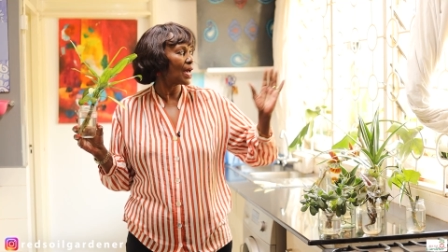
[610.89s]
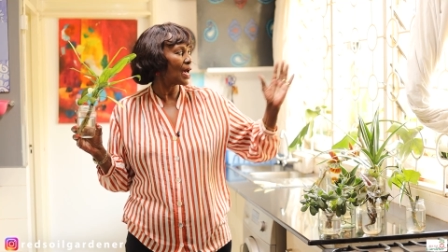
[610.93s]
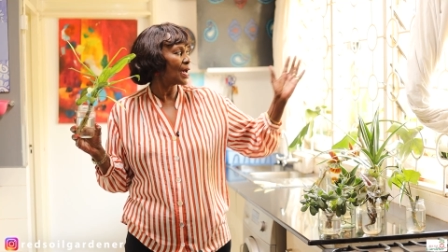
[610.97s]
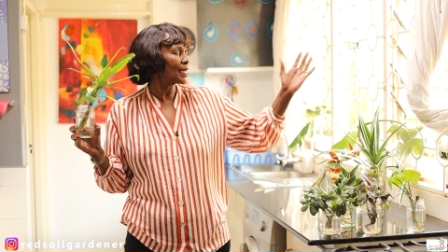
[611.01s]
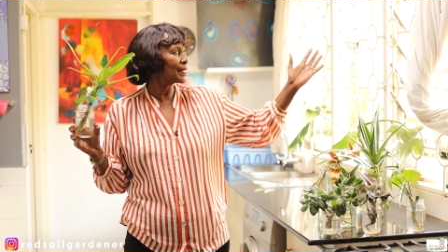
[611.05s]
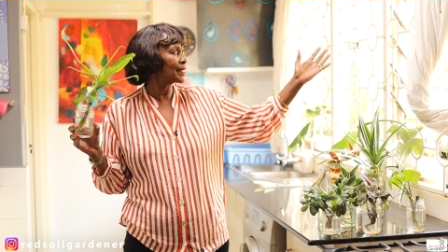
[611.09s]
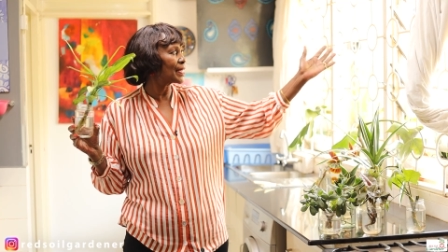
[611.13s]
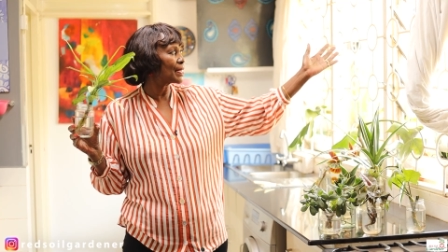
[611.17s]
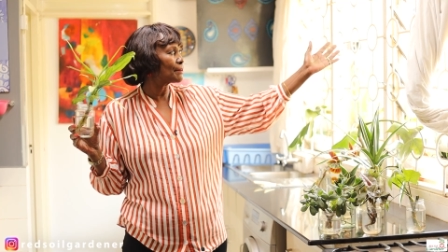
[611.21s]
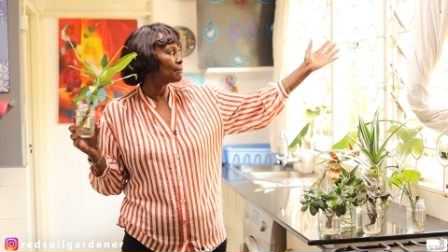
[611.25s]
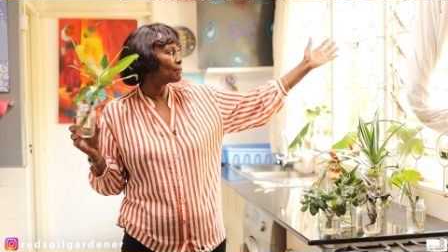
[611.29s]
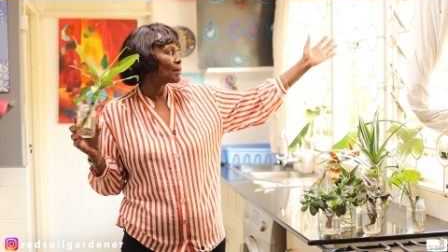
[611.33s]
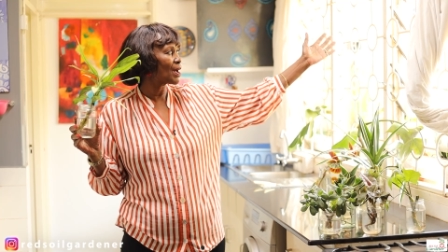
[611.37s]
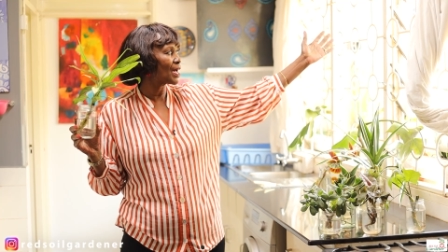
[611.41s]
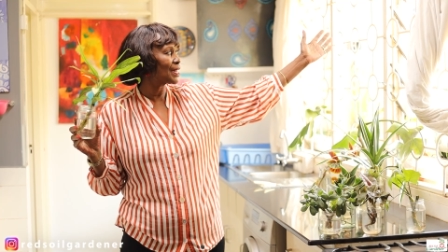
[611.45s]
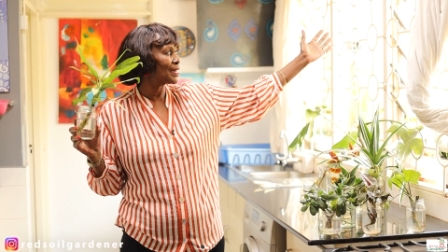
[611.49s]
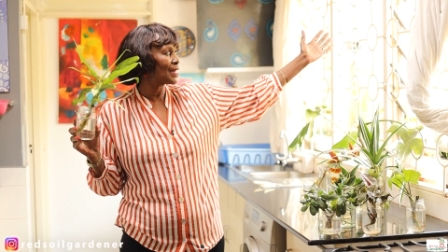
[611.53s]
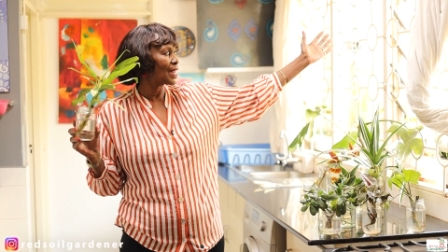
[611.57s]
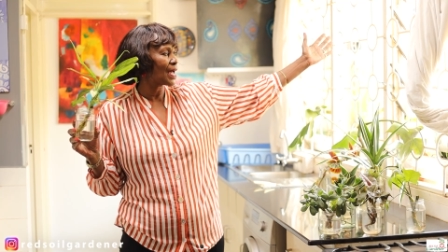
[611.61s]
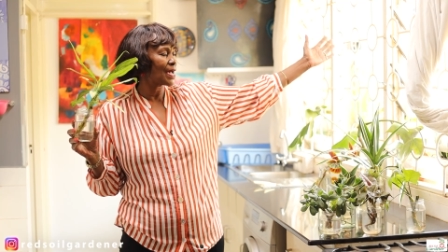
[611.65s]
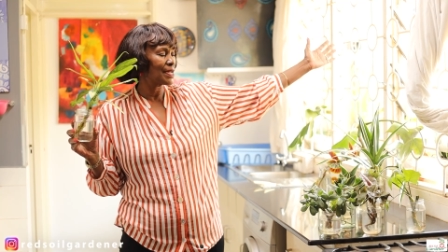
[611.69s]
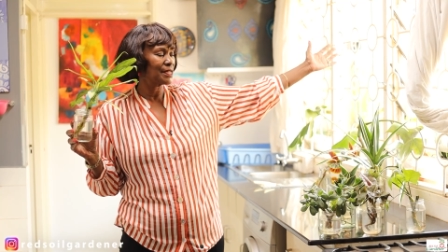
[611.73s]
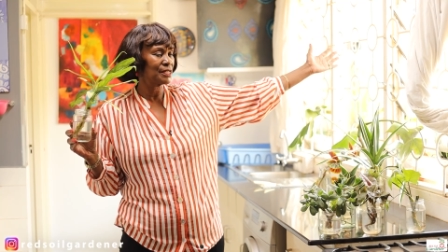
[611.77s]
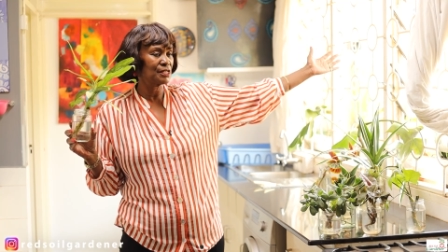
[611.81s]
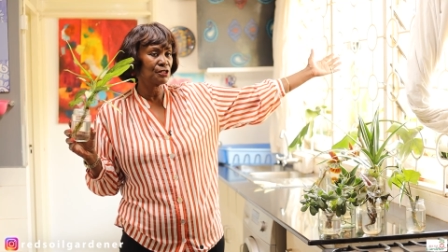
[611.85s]
I get my
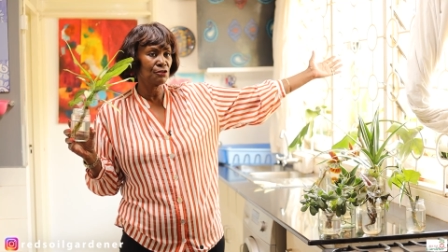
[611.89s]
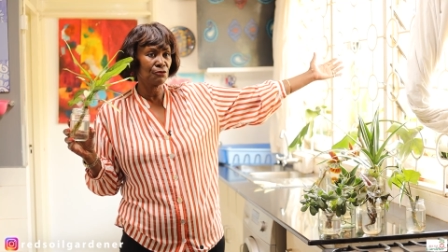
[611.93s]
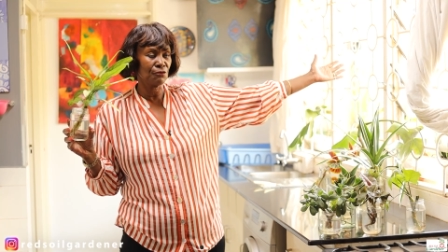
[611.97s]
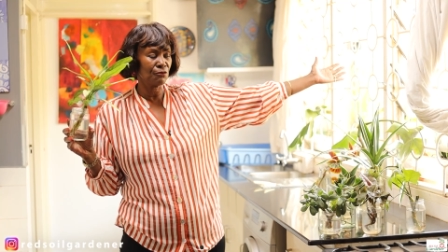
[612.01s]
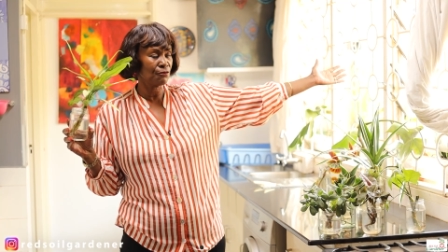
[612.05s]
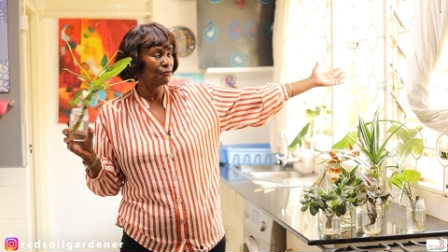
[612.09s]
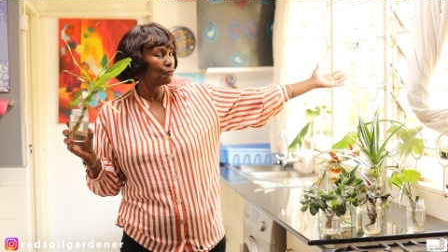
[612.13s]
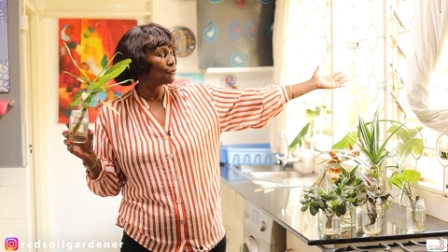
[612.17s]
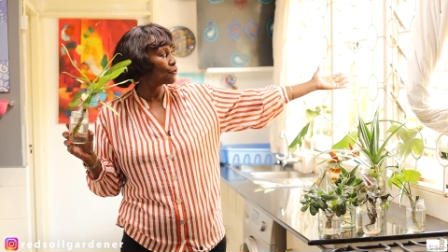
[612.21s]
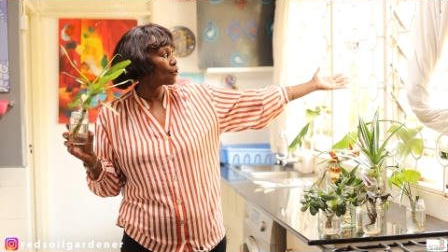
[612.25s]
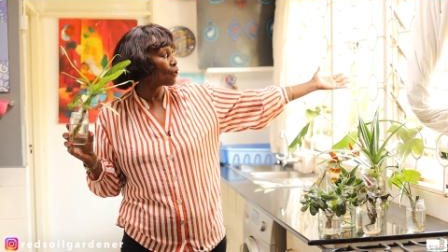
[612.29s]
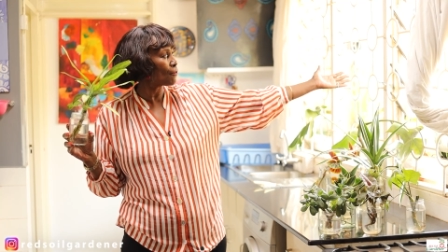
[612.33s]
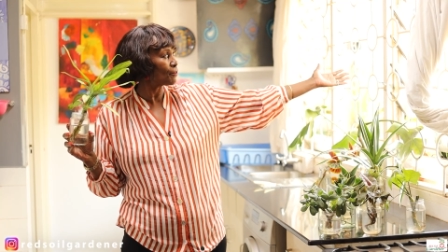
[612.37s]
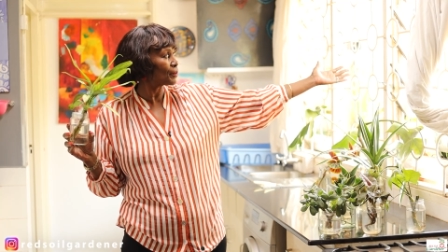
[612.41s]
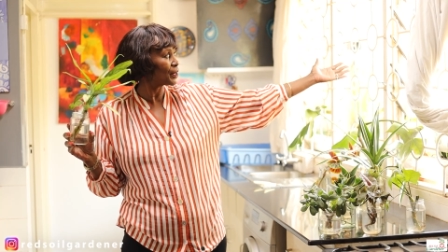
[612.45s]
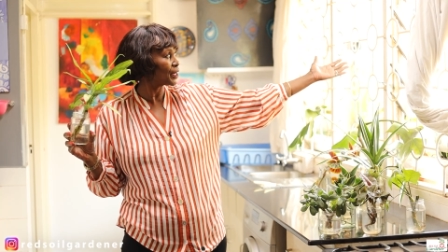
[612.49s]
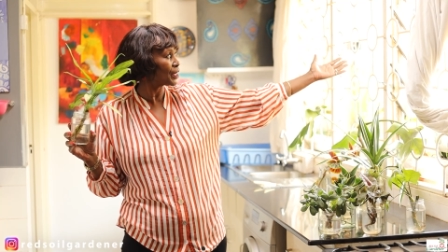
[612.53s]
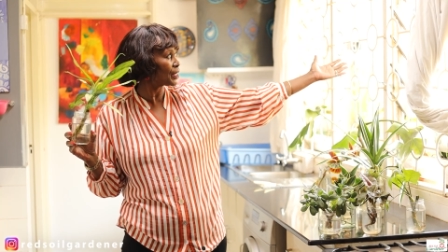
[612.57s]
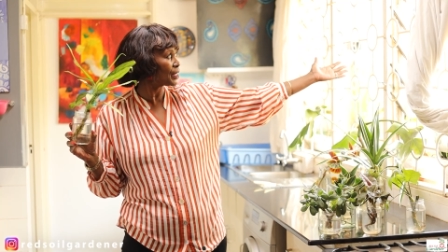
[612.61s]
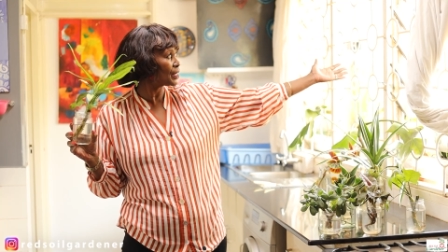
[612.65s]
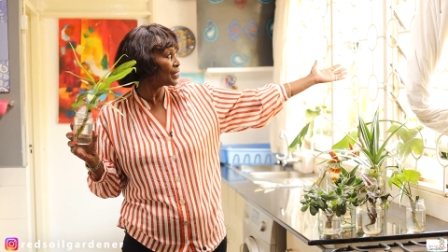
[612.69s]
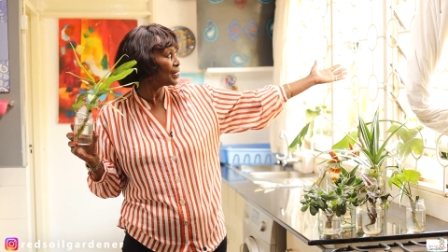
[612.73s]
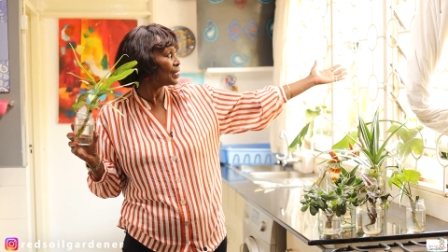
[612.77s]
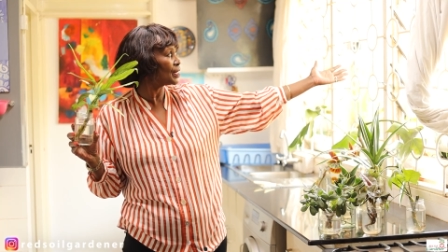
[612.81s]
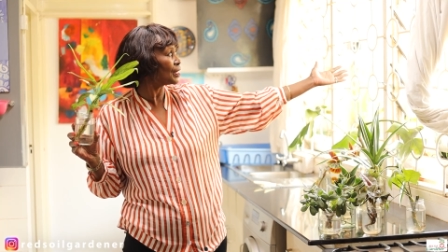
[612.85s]
light from
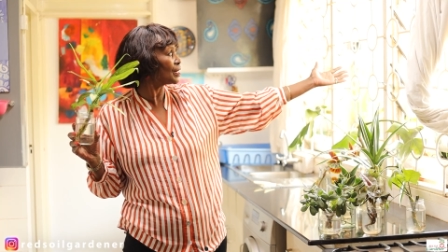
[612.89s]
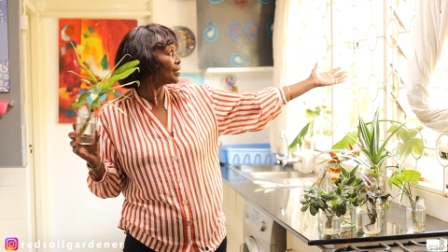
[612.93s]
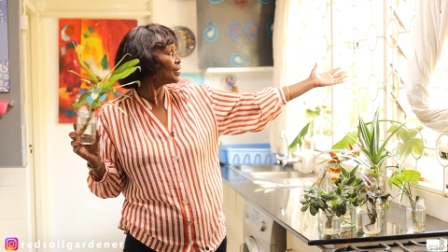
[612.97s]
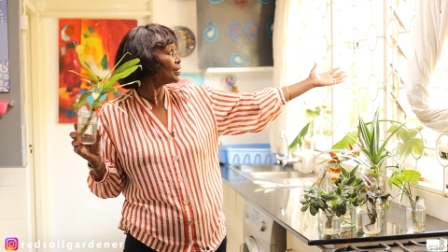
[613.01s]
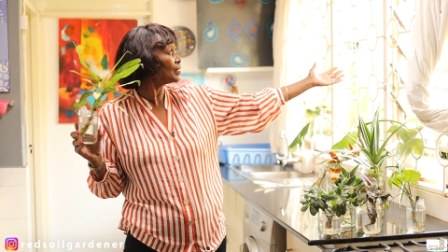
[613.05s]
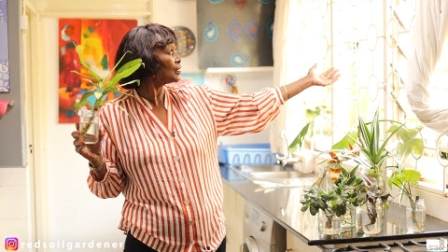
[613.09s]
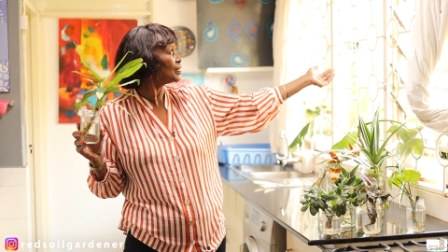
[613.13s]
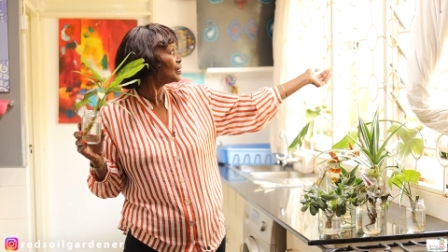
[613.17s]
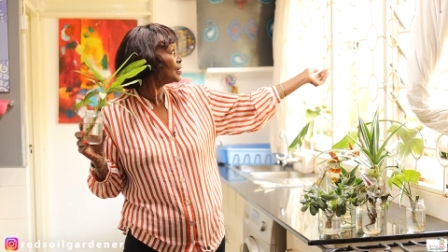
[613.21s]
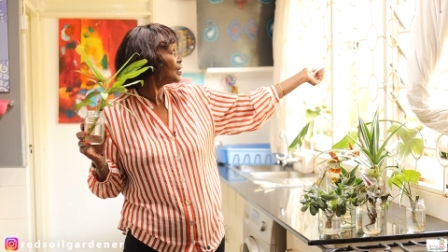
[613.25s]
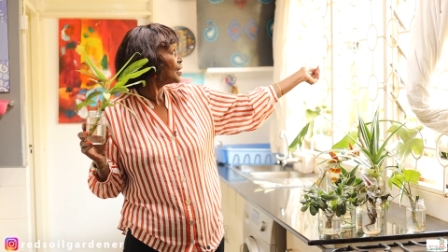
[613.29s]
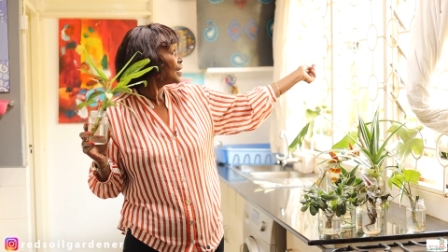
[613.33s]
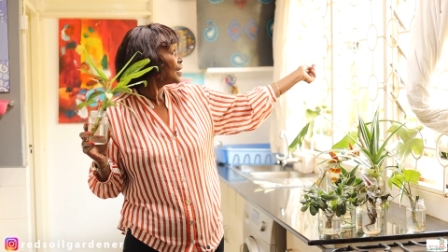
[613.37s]
here,